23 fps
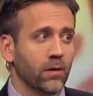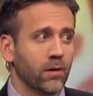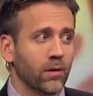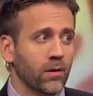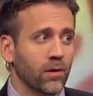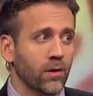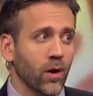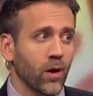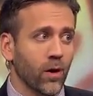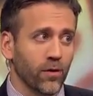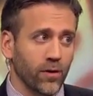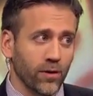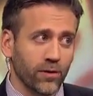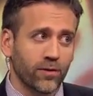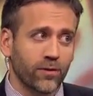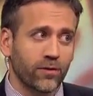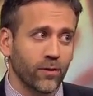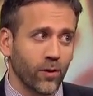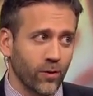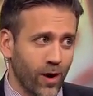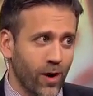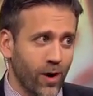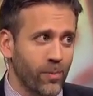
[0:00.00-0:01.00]
No, this
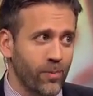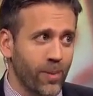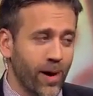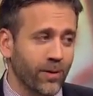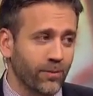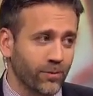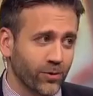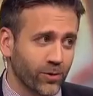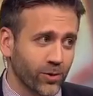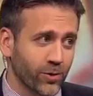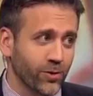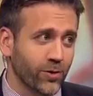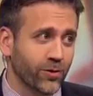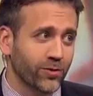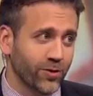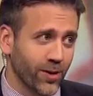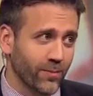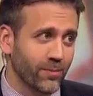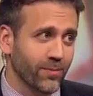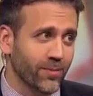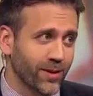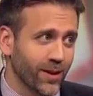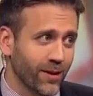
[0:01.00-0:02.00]
Odell Beckham Jr. is
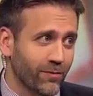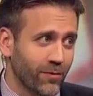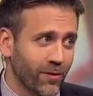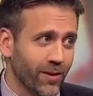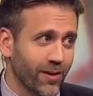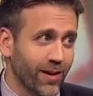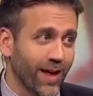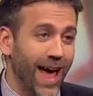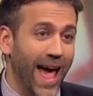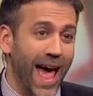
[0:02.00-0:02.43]
something different.